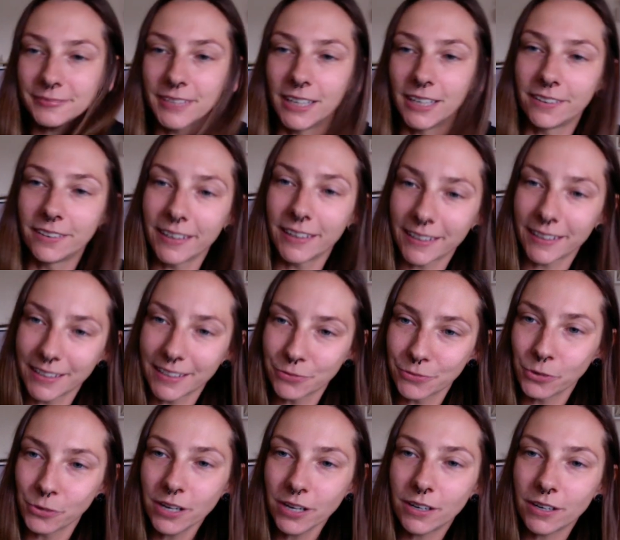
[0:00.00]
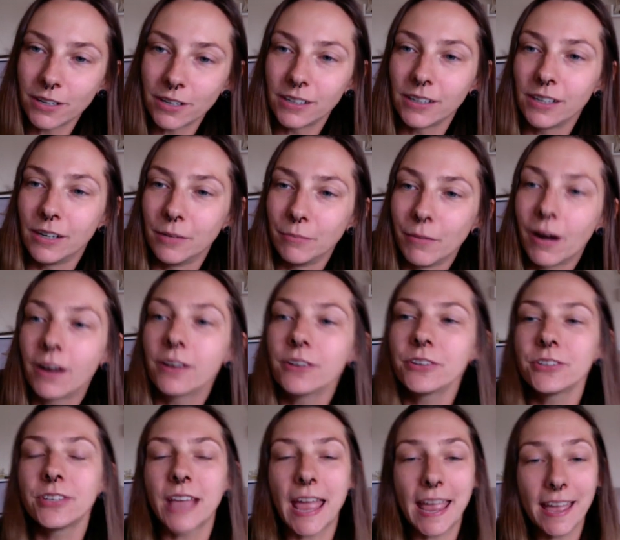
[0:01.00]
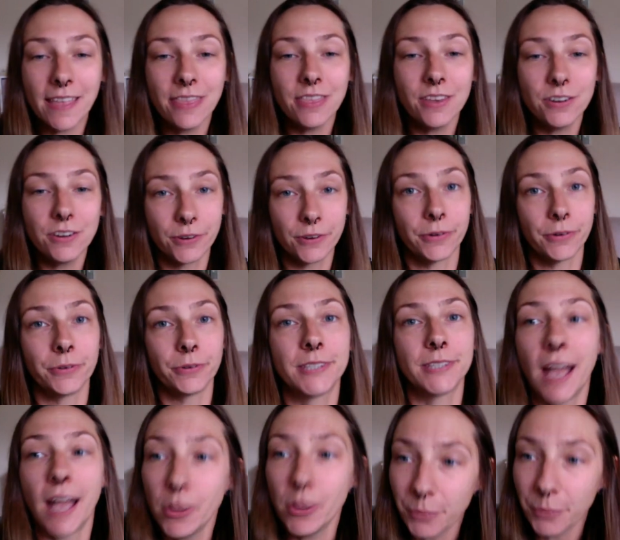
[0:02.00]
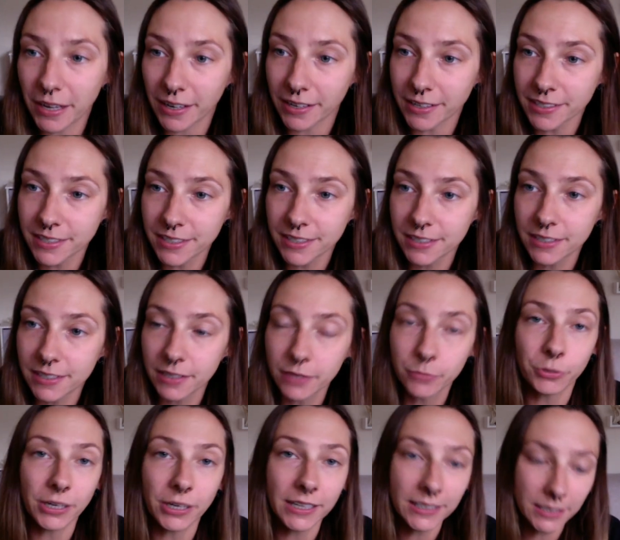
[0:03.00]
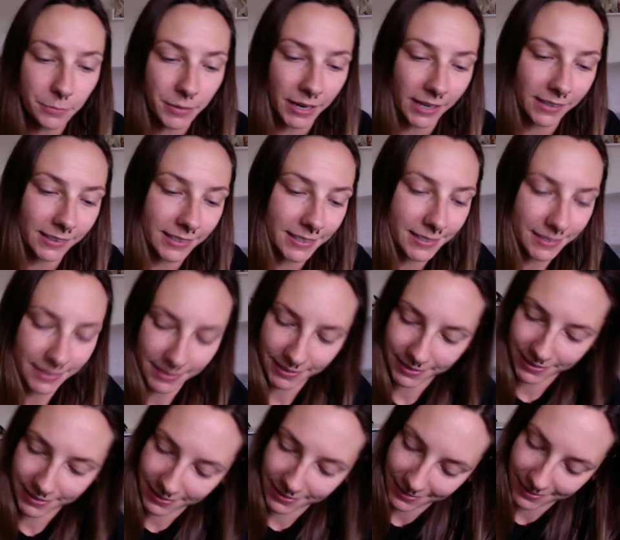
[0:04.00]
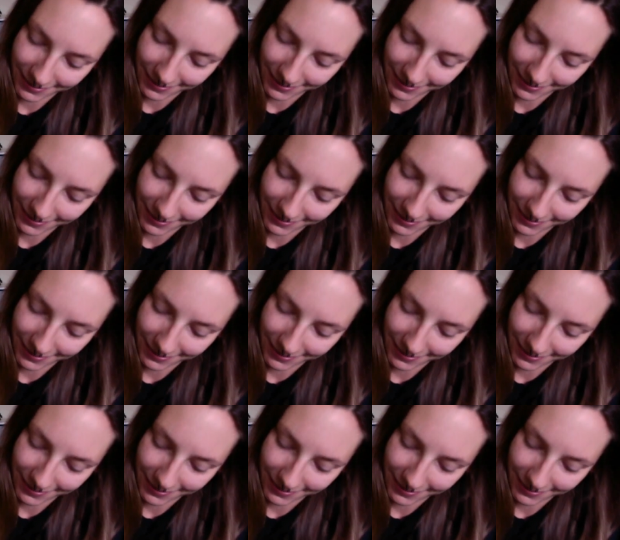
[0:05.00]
All right, guys, what are Mars and the nodes helping us bring to balance?